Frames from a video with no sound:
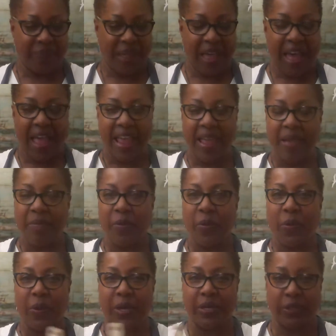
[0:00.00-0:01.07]
I am
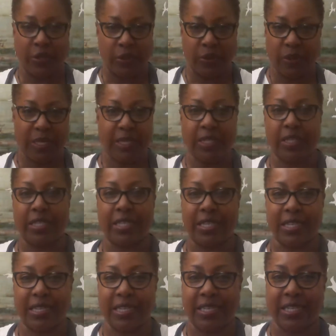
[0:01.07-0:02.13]
going to, it looks
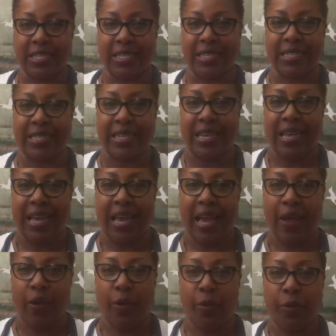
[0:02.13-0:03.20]
delicious.
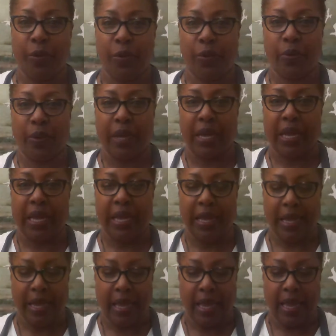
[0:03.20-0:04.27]
I hope you agree.
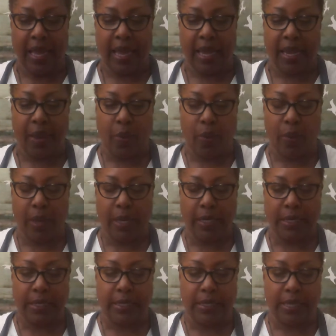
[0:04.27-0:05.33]
And I
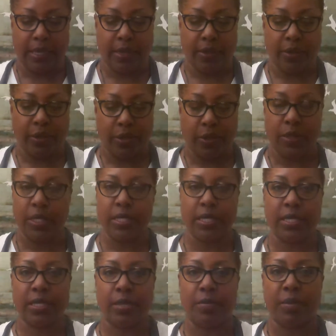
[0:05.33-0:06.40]
wanted to tell you, so
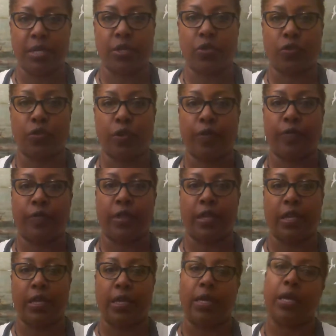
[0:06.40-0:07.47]
this is the mixture of
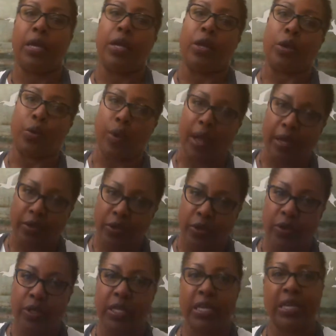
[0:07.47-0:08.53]
the ground
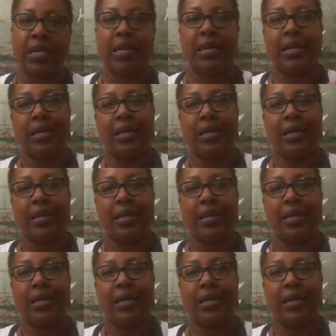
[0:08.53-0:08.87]
turkey,